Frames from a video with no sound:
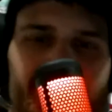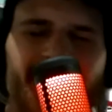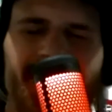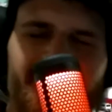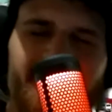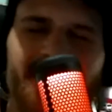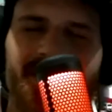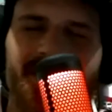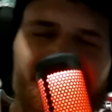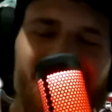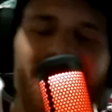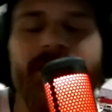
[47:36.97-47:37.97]
very,
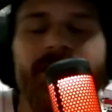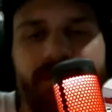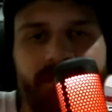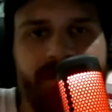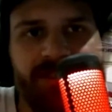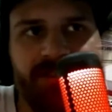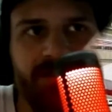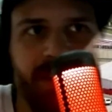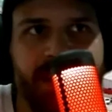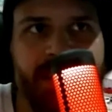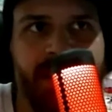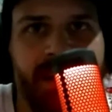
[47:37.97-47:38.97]
very frustrating
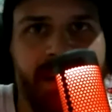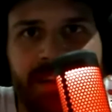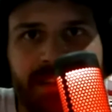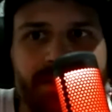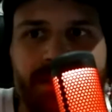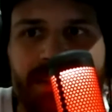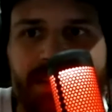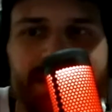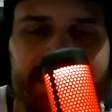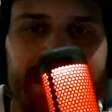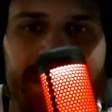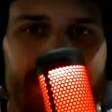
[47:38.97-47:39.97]
to me to
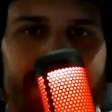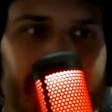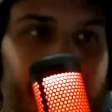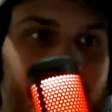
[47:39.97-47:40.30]
talk about.